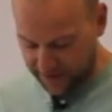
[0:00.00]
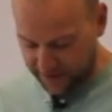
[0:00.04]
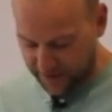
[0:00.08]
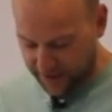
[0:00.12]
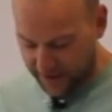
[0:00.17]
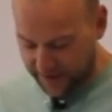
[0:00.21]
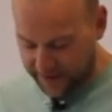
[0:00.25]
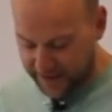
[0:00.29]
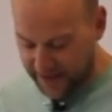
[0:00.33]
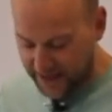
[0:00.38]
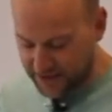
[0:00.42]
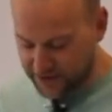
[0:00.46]

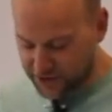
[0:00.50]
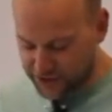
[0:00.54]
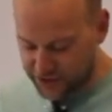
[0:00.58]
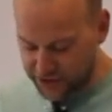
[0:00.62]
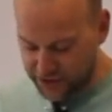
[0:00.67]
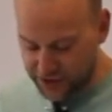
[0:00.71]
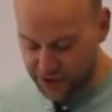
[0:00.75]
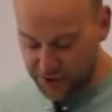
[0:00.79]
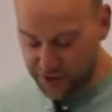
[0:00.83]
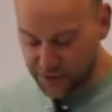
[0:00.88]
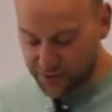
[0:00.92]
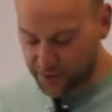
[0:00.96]
Against
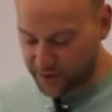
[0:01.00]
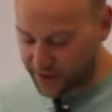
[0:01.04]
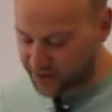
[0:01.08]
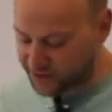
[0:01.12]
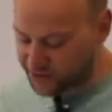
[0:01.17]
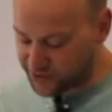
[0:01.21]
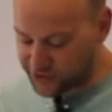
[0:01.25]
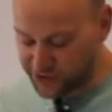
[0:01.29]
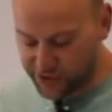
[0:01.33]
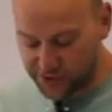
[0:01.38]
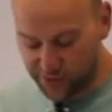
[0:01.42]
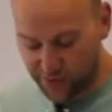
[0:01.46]
you
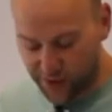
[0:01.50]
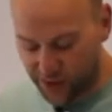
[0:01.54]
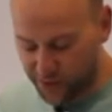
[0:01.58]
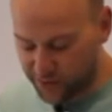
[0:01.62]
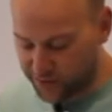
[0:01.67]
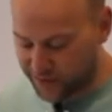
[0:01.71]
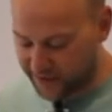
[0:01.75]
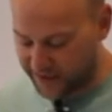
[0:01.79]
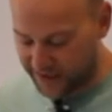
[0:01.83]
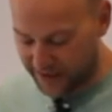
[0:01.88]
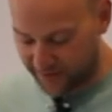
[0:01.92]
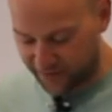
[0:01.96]
and you
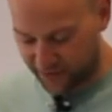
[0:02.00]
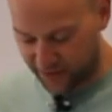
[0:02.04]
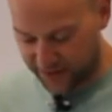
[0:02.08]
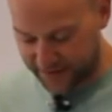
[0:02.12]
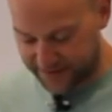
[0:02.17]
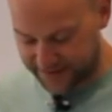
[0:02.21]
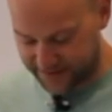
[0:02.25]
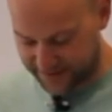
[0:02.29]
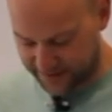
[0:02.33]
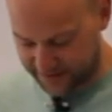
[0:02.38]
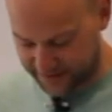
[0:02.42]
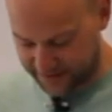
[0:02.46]
only have I
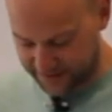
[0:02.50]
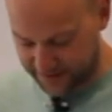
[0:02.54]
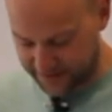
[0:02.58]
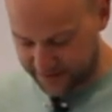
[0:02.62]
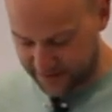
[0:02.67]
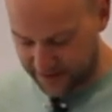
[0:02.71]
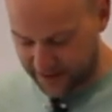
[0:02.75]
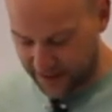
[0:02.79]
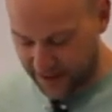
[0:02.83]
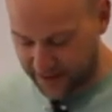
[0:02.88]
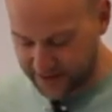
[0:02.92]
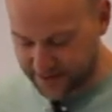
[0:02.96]
sinned,
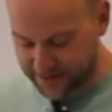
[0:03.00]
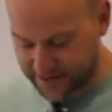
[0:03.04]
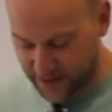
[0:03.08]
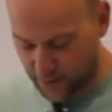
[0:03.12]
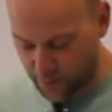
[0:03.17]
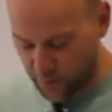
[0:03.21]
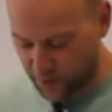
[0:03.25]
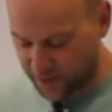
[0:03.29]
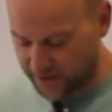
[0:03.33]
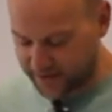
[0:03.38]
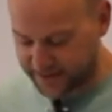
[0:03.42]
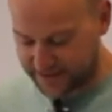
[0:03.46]
and
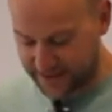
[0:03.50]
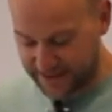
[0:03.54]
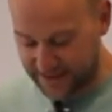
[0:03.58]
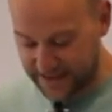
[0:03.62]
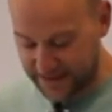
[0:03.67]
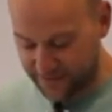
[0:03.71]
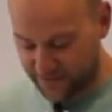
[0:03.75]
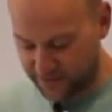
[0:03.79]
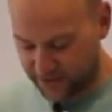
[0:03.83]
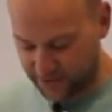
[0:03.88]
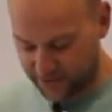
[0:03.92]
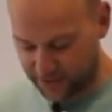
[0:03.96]
done what is
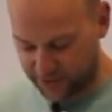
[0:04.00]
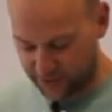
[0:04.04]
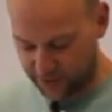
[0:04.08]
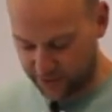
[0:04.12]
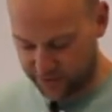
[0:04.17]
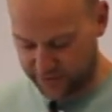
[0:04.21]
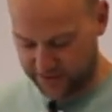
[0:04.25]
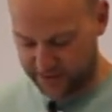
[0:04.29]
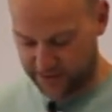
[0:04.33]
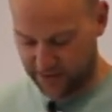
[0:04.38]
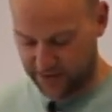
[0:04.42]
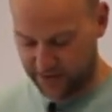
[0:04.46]
evil in your
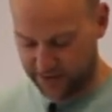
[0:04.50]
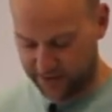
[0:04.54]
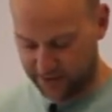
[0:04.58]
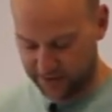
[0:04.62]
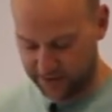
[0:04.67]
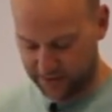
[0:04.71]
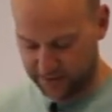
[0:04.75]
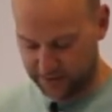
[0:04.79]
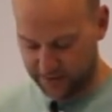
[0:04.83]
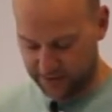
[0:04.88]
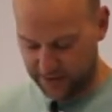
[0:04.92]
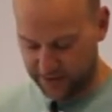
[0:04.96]
sight,
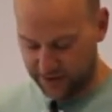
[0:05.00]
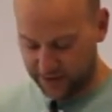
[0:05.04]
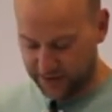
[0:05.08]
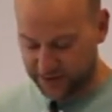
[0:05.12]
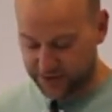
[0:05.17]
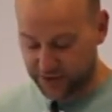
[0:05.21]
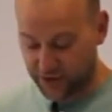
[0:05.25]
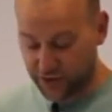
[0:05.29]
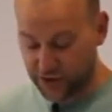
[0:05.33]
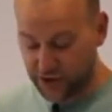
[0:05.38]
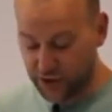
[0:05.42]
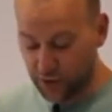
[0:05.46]

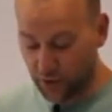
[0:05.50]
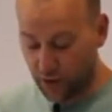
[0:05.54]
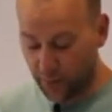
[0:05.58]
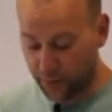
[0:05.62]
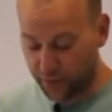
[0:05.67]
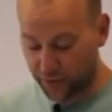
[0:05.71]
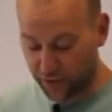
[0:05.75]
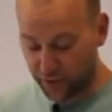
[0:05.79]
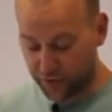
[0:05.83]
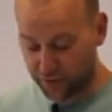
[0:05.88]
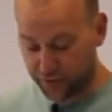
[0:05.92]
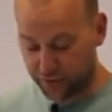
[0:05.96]
so that you are
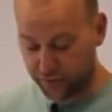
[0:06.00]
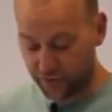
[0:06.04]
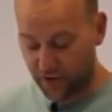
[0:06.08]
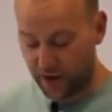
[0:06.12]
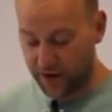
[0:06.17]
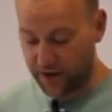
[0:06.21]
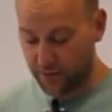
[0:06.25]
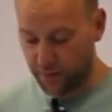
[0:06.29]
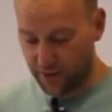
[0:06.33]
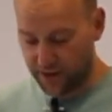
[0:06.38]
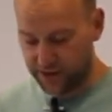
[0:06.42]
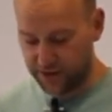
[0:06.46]
proved
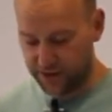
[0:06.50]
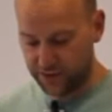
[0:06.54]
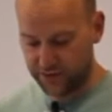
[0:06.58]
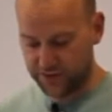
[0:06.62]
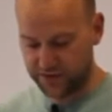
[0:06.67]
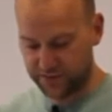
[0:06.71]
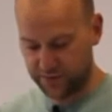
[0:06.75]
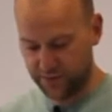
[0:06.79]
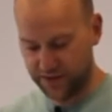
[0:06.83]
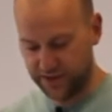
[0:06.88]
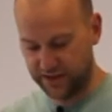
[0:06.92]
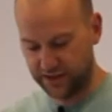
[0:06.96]
right when you
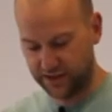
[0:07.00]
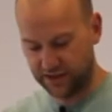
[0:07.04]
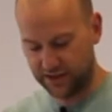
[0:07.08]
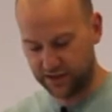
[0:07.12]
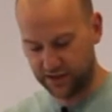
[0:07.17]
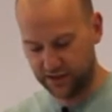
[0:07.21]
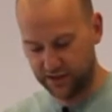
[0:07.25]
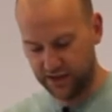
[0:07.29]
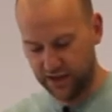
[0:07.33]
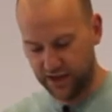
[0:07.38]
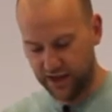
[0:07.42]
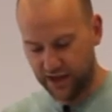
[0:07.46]

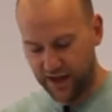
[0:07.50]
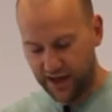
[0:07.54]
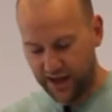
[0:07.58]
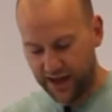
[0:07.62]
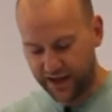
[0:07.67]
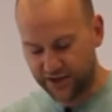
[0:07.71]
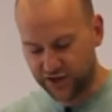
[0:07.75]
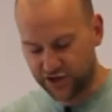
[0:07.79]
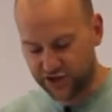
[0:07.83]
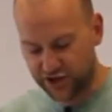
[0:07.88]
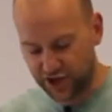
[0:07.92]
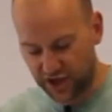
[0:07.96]
speak,
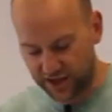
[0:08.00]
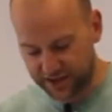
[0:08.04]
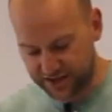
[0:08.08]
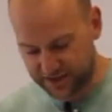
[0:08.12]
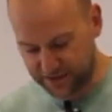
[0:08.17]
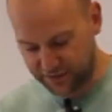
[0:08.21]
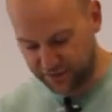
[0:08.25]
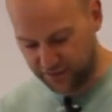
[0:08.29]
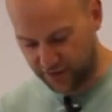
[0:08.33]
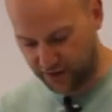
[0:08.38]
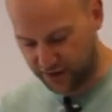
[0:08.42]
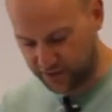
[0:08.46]
and
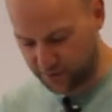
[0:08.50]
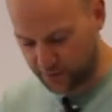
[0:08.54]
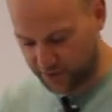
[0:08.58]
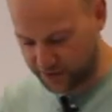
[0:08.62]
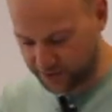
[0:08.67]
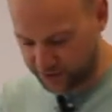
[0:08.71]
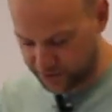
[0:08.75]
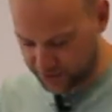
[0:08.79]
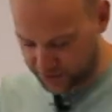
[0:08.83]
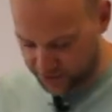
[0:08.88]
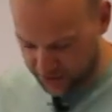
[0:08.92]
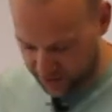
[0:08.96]
justified when
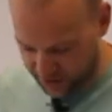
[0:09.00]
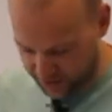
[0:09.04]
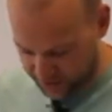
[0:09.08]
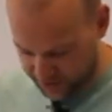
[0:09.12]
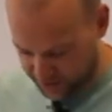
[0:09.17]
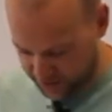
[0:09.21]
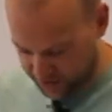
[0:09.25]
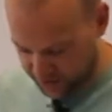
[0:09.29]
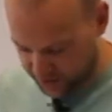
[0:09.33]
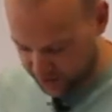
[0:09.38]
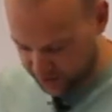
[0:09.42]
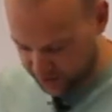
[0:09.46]
you judge.